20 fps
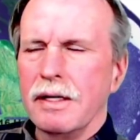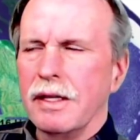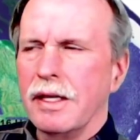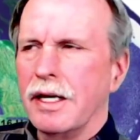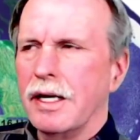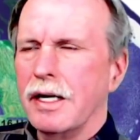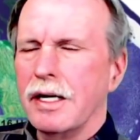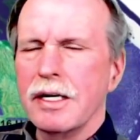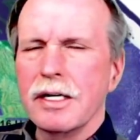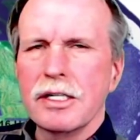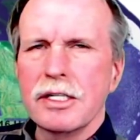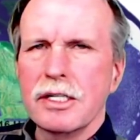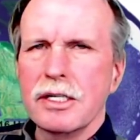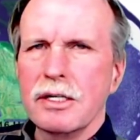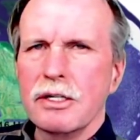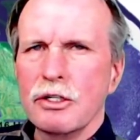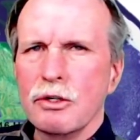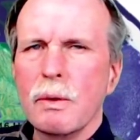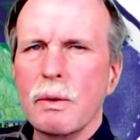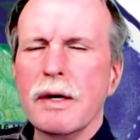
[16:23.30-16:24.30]
that it is
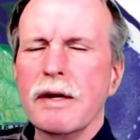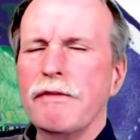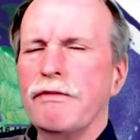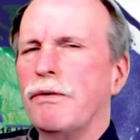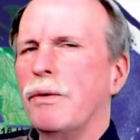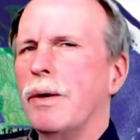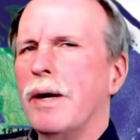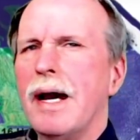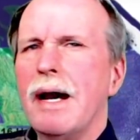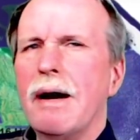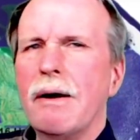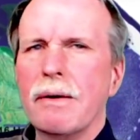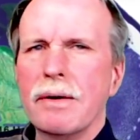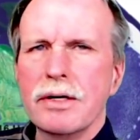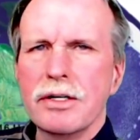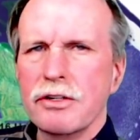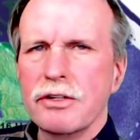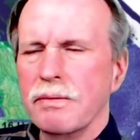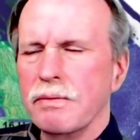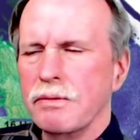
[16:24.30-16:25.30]
24
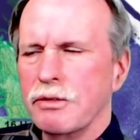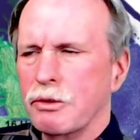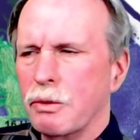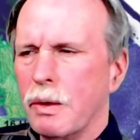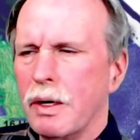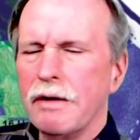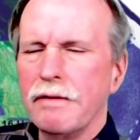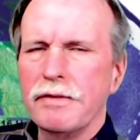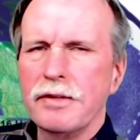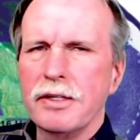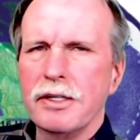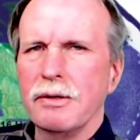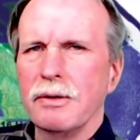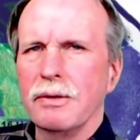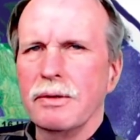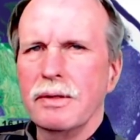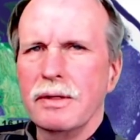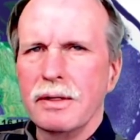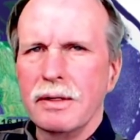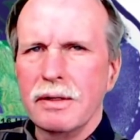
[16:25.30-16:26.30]
hours from 12
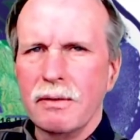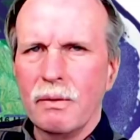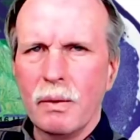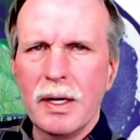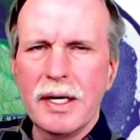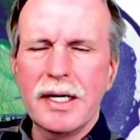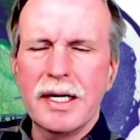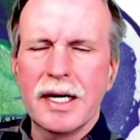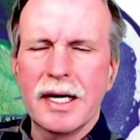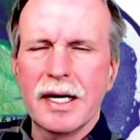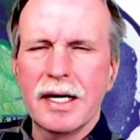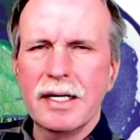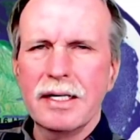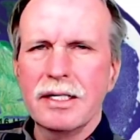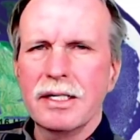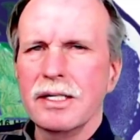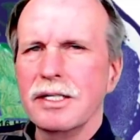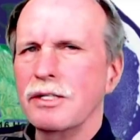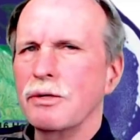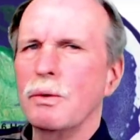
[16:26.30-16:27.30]
noon one day
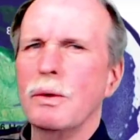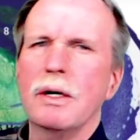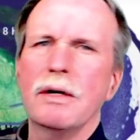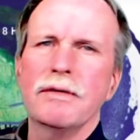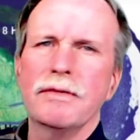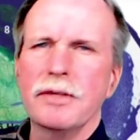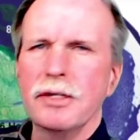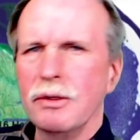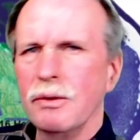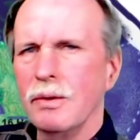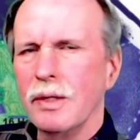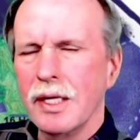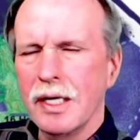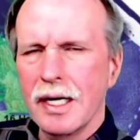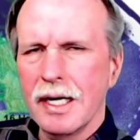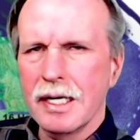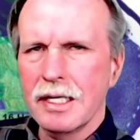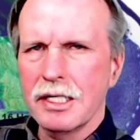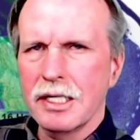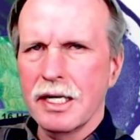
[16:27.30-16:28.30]
to 12 noon the
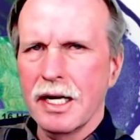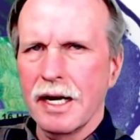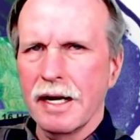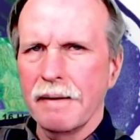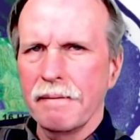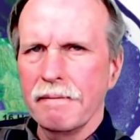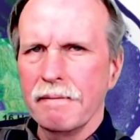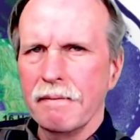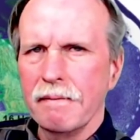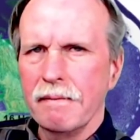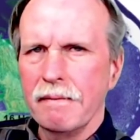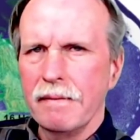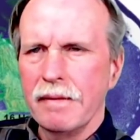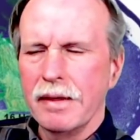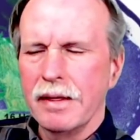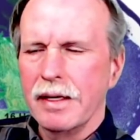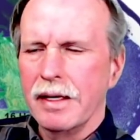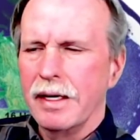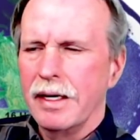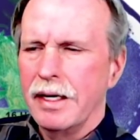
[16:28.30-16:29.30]
next day.
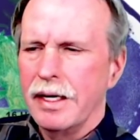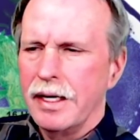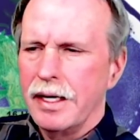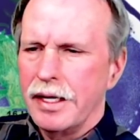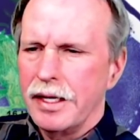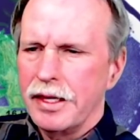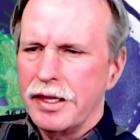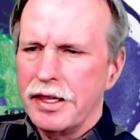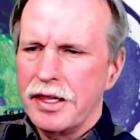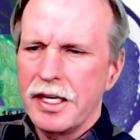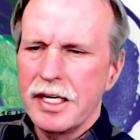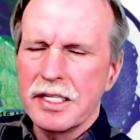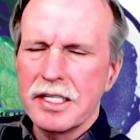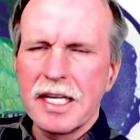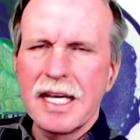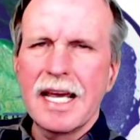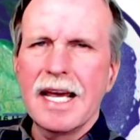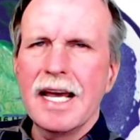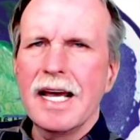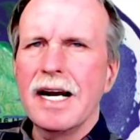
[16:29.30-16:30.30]
This
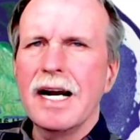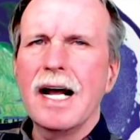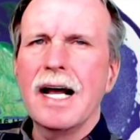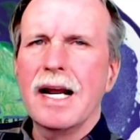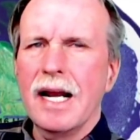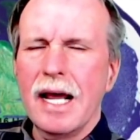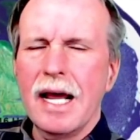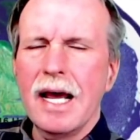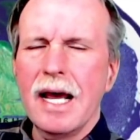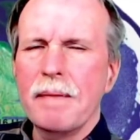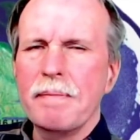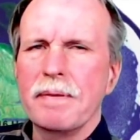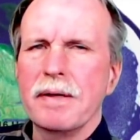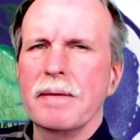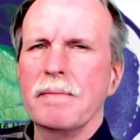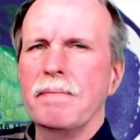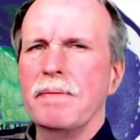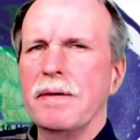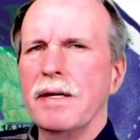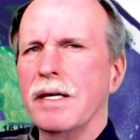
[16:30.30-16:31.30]
cannot
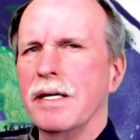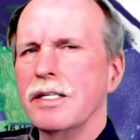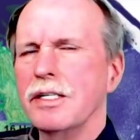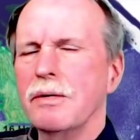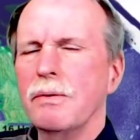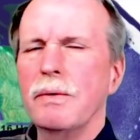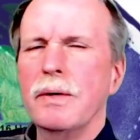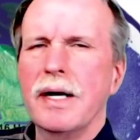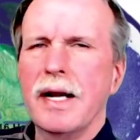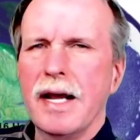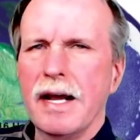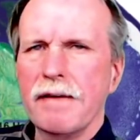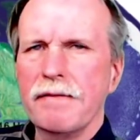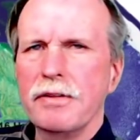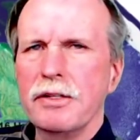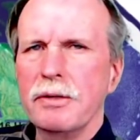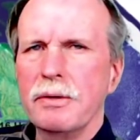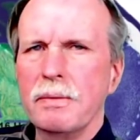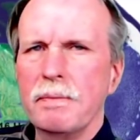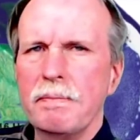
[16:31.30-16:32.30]
happen because it would have
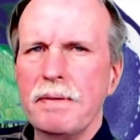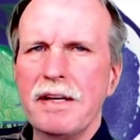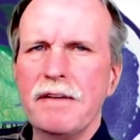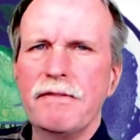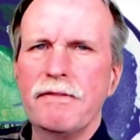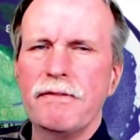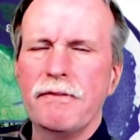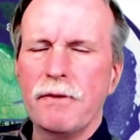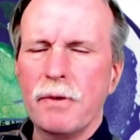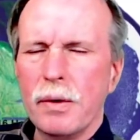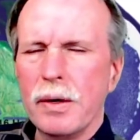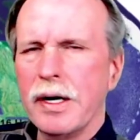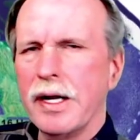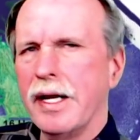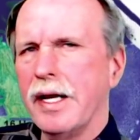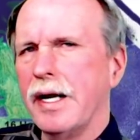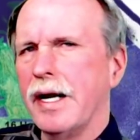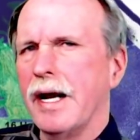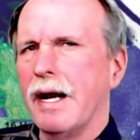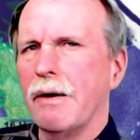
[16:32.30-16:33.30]
to be
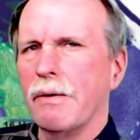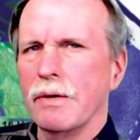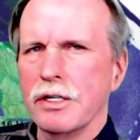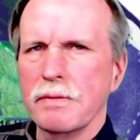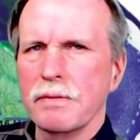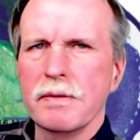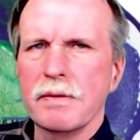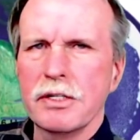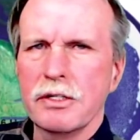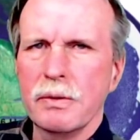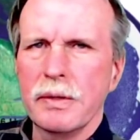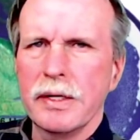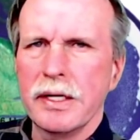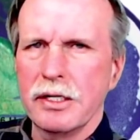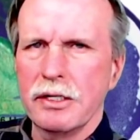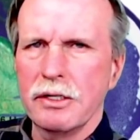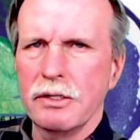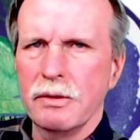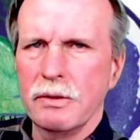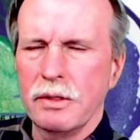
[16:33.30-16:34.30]
48 hours between
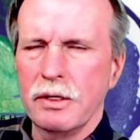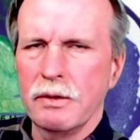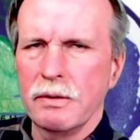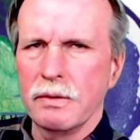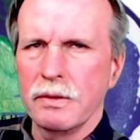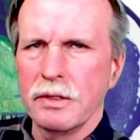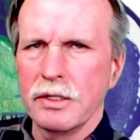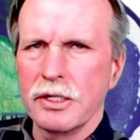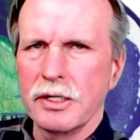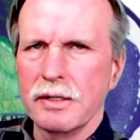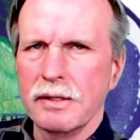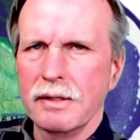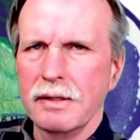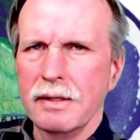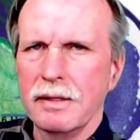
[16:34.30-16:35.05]
two noons.